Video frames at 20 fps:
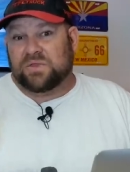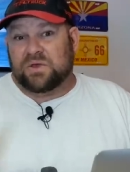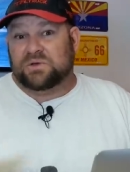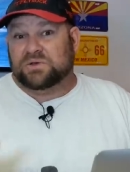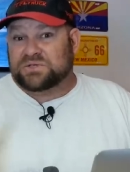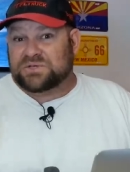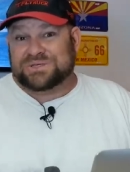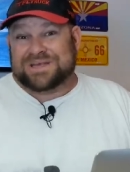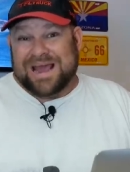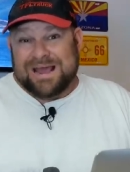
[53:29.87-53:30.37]

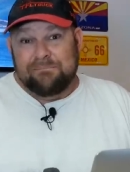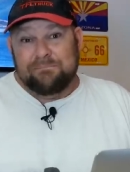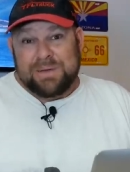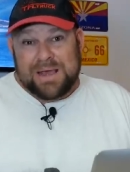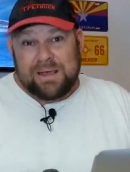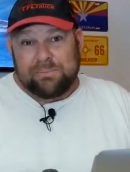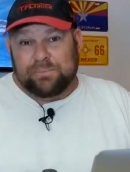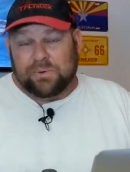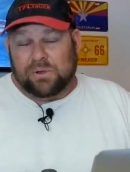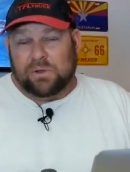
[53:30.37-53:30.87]
those same
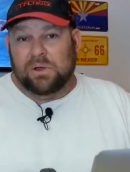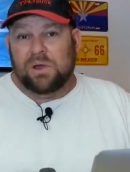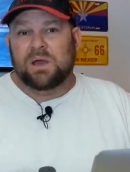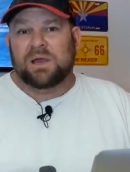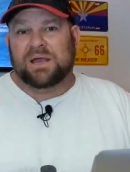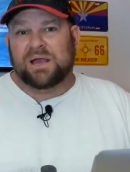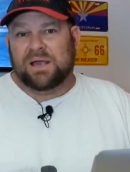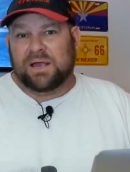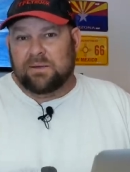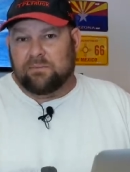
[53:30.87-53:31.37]

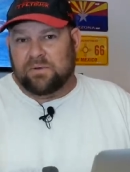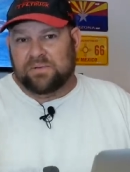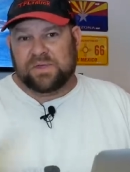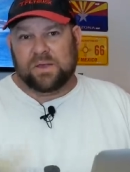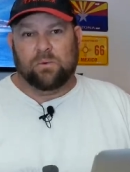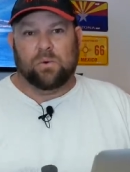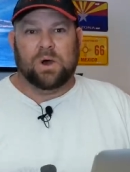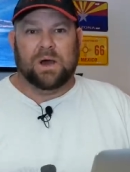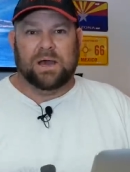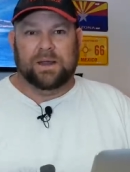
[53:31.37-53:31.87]
people can get what they want.